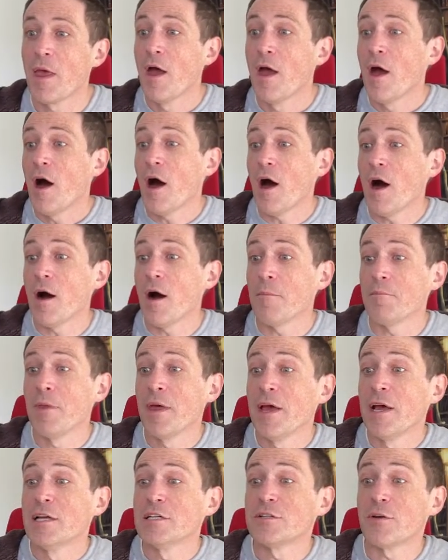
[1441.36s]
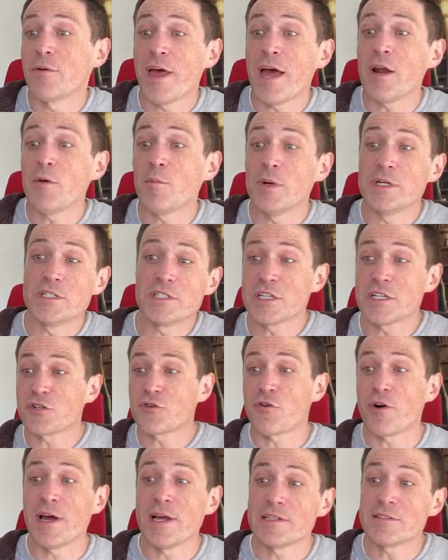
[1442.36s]
So then we just
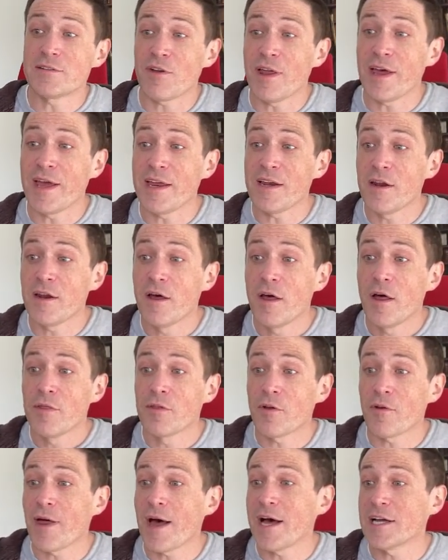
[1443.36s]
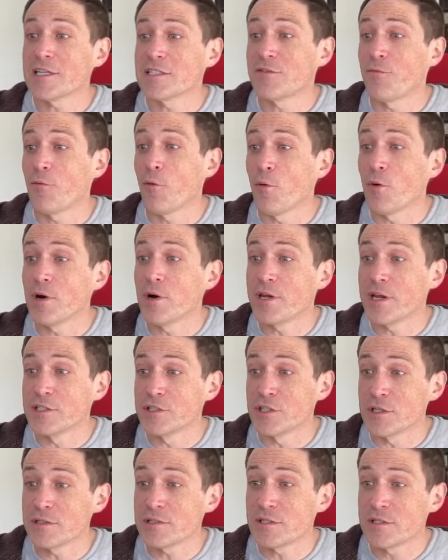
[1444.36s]
translate the last 4
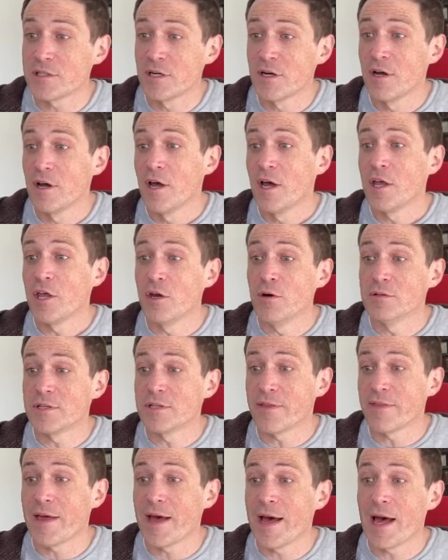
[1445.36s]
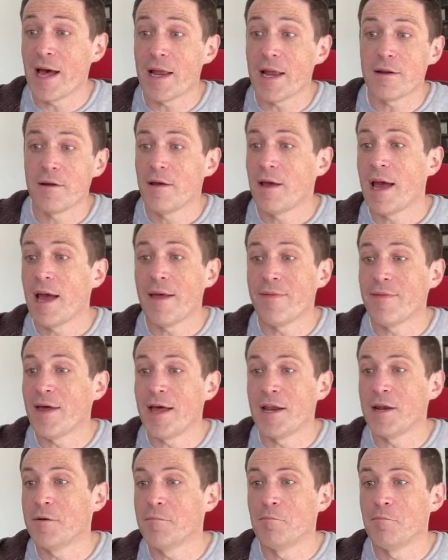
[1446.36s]
digits using that and
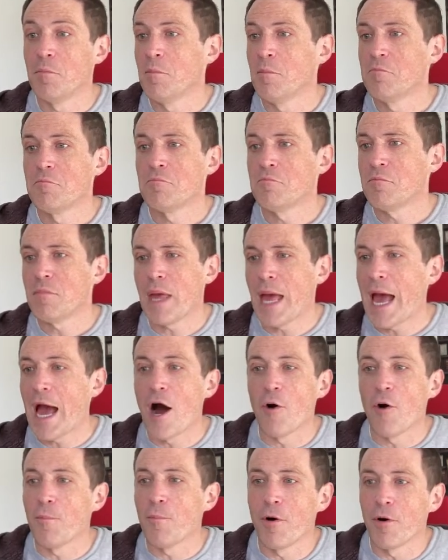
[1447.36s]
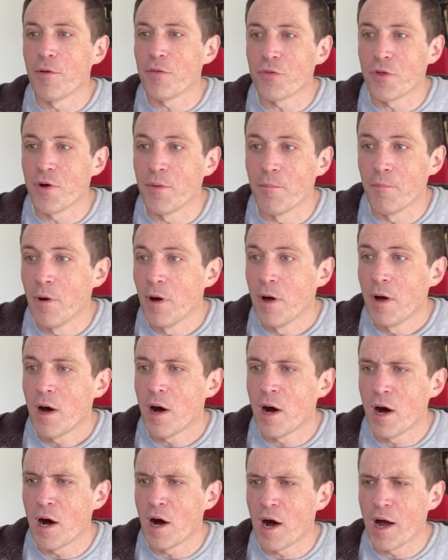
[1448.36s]
then output them.
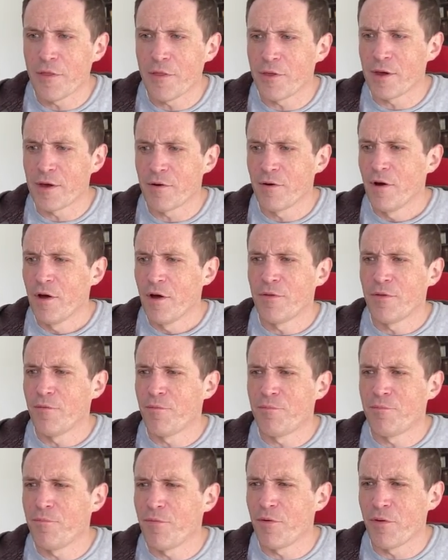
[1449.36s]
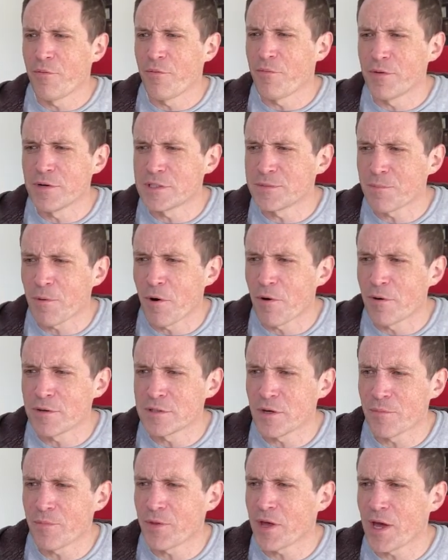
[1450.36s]
I think for the first part or
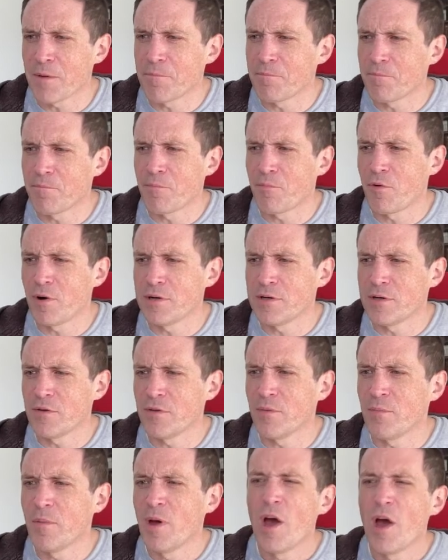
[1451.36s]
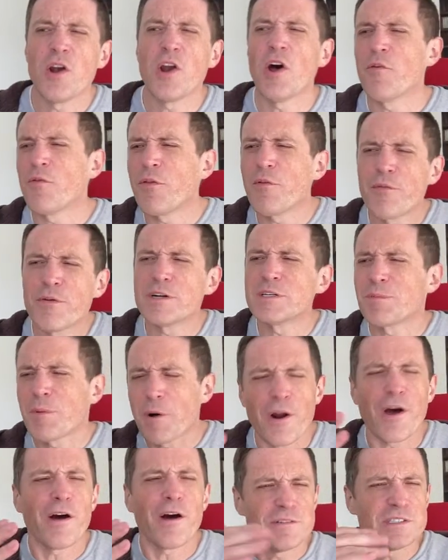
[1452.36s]
something, I printed them. No, for the first part,
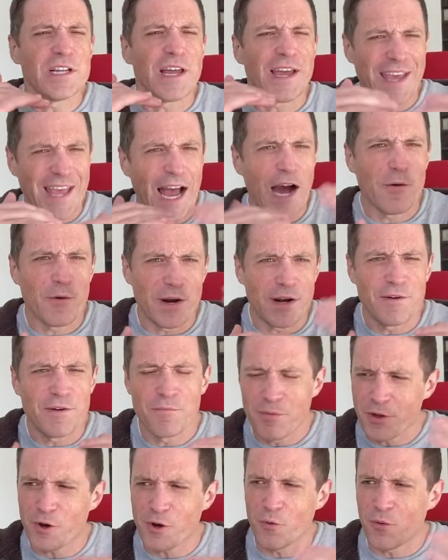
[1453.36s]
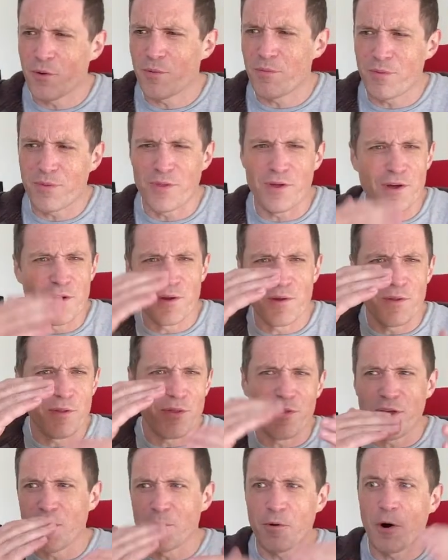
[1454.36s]
obviously, I counted
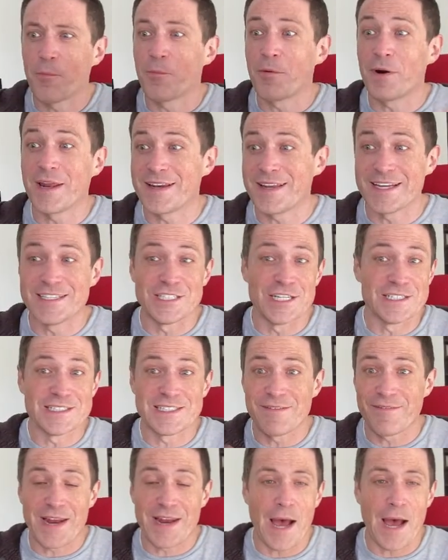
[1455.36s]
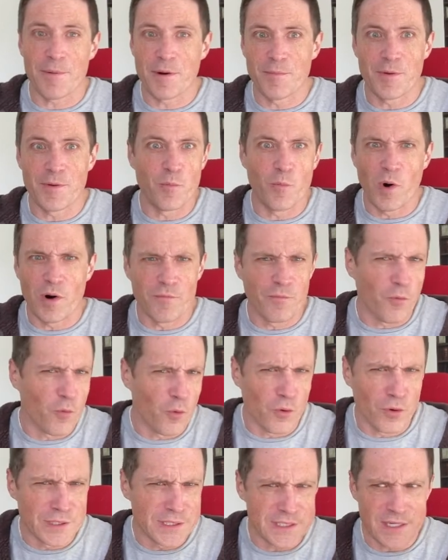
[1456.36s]
the appropriate digits if it happened to be 1,
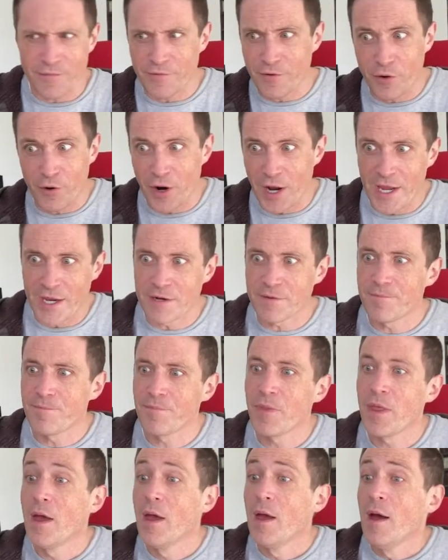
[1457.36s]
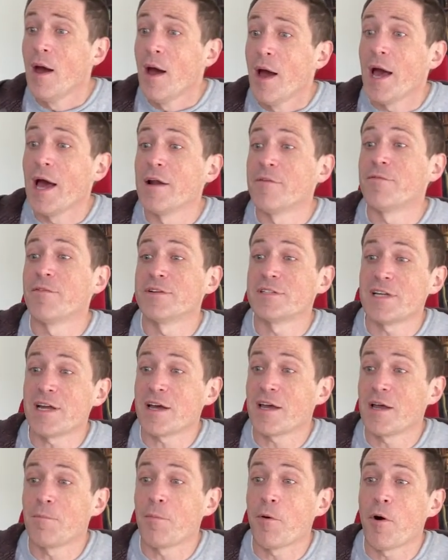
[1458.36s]
4, 7, or 8. And for the
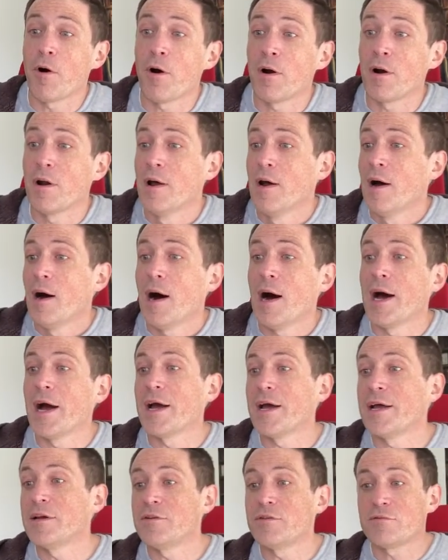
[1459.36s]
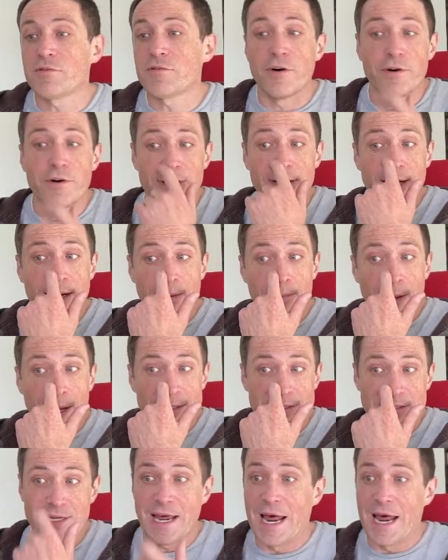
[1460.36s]
second part, I turned it into
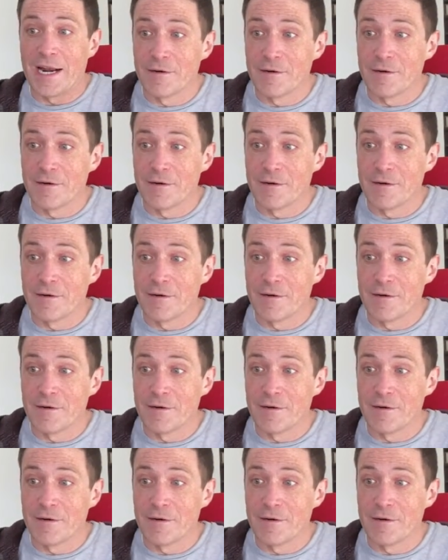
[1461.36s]
base 10,